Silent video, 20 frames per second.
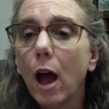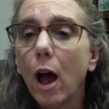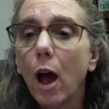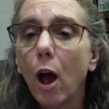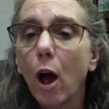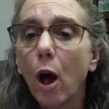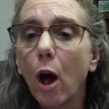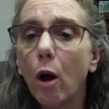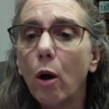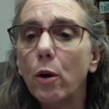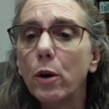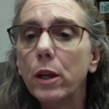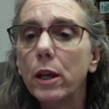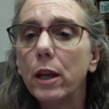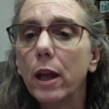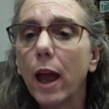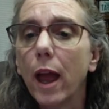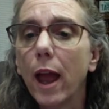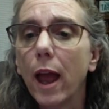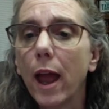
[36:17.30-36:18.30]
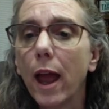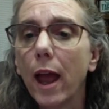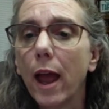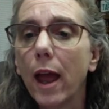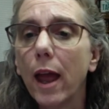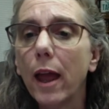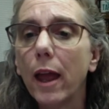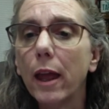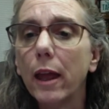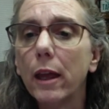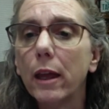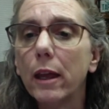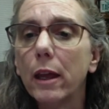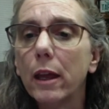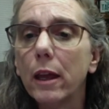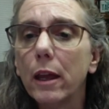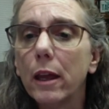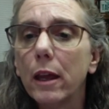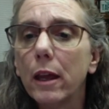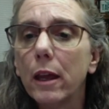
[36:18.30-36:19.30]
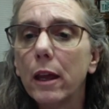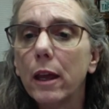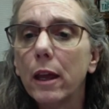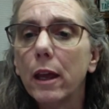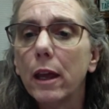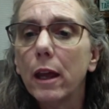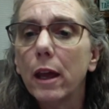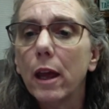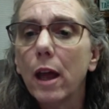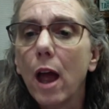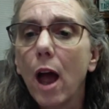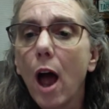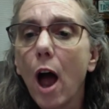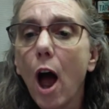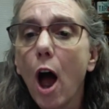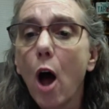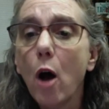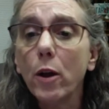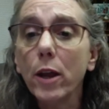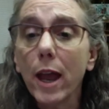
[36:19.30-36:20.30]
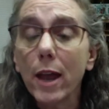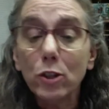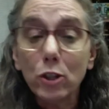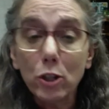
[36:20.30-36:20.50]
Okay. Okay,